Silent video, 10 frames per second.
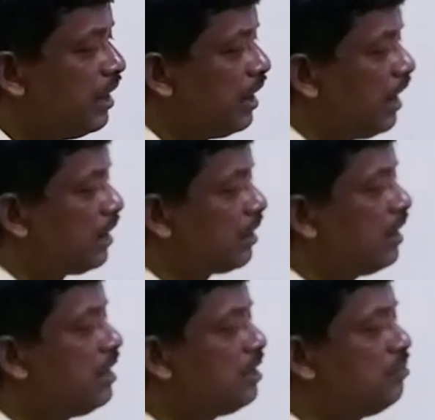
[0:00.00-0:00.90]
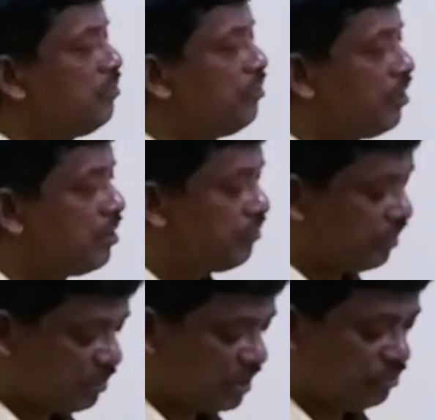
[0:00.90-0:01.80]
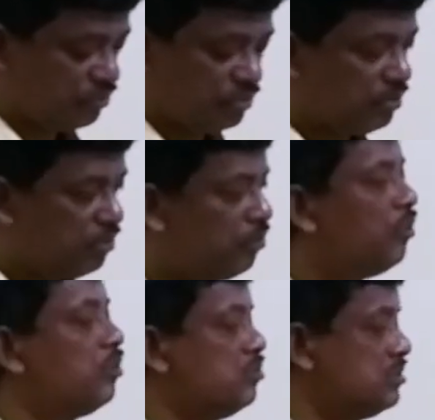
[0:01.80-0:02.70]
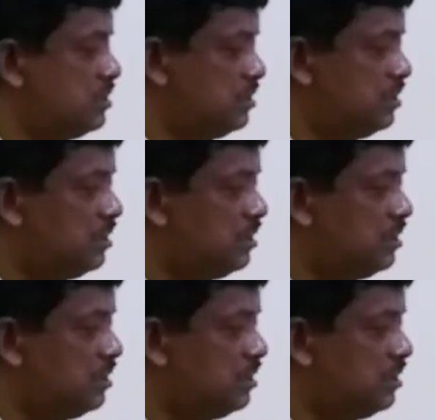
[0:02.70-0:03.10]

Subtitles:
at random for a family photos.